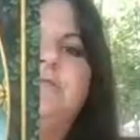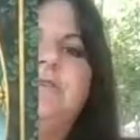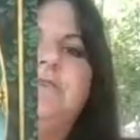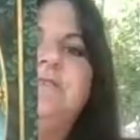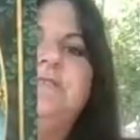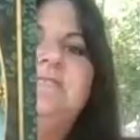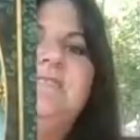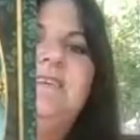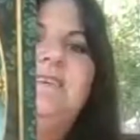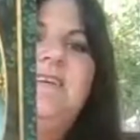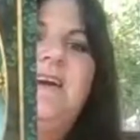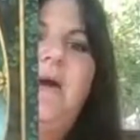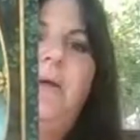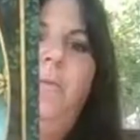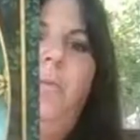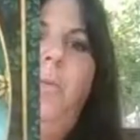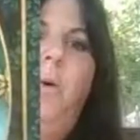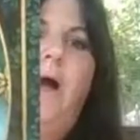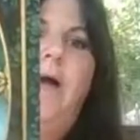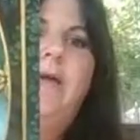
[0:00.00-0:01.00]
You see that
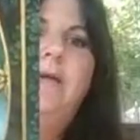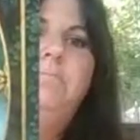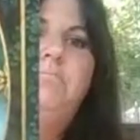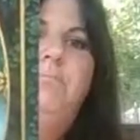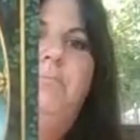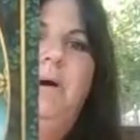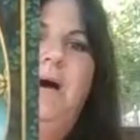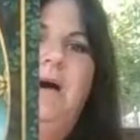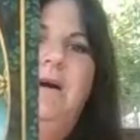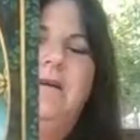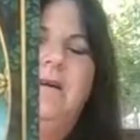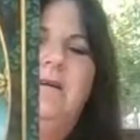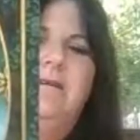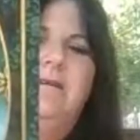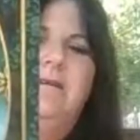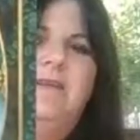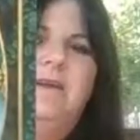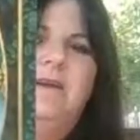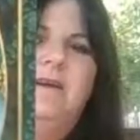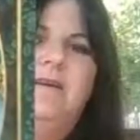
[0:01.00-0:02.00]
white buck
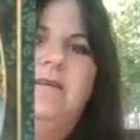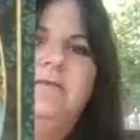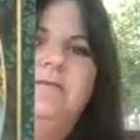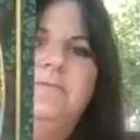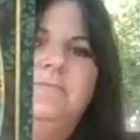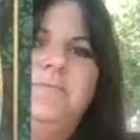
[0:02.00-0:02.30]
on there?